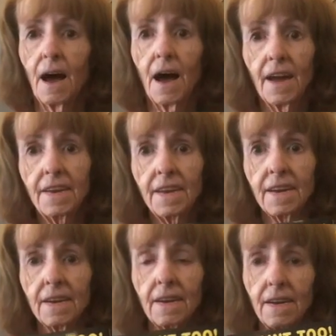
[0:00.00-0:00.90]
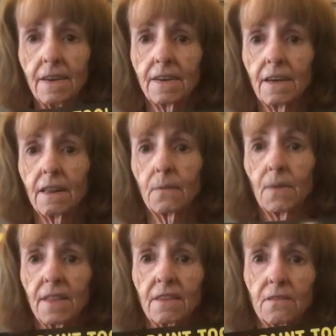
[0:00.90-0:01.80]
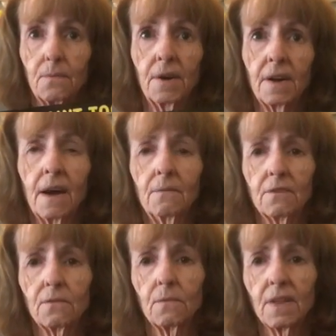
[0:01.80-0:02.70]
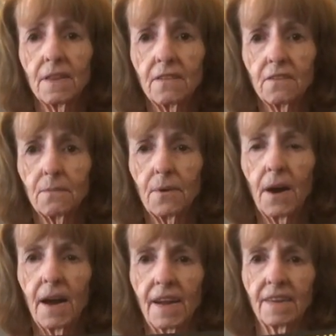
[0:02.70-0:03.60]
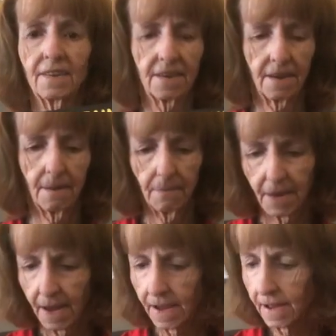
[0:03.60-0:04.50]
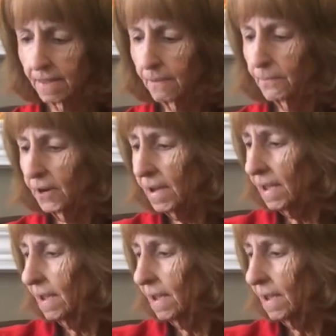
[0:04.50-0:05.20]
I didn't until I read this book. I was really surprised. And the book